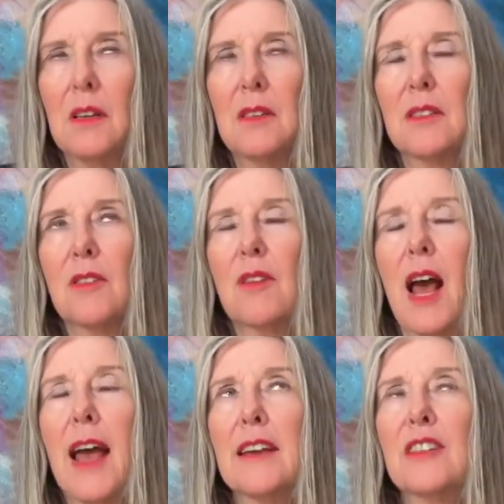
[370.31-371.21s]
so that
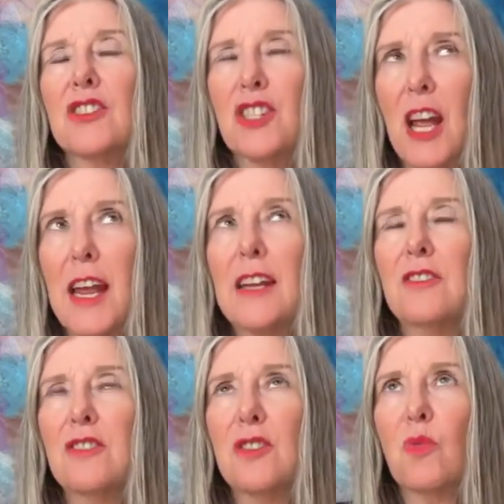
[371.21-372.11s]
I can
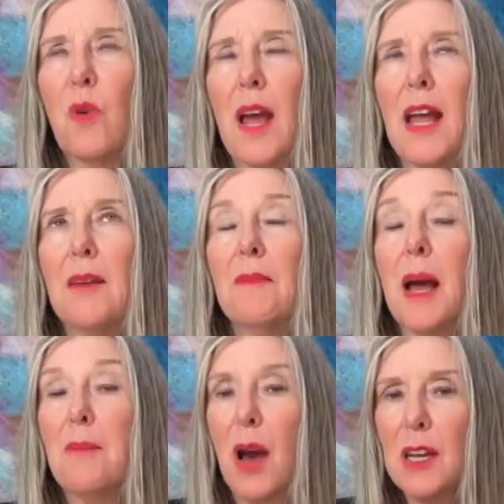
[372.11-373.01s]
change the way
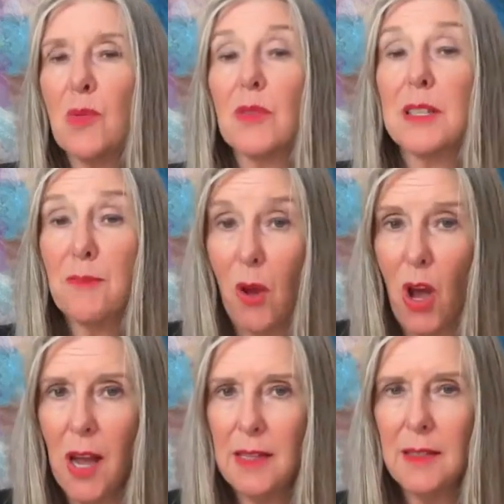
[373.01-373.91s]
my body
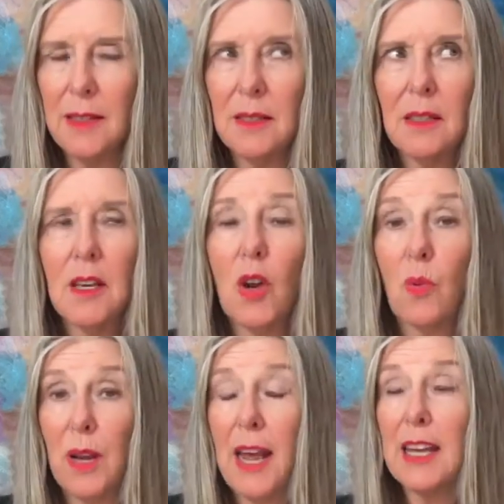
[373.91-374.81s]
responds
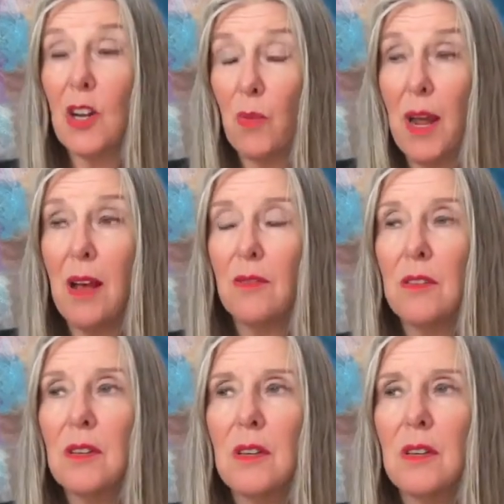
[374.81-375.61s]
when I get around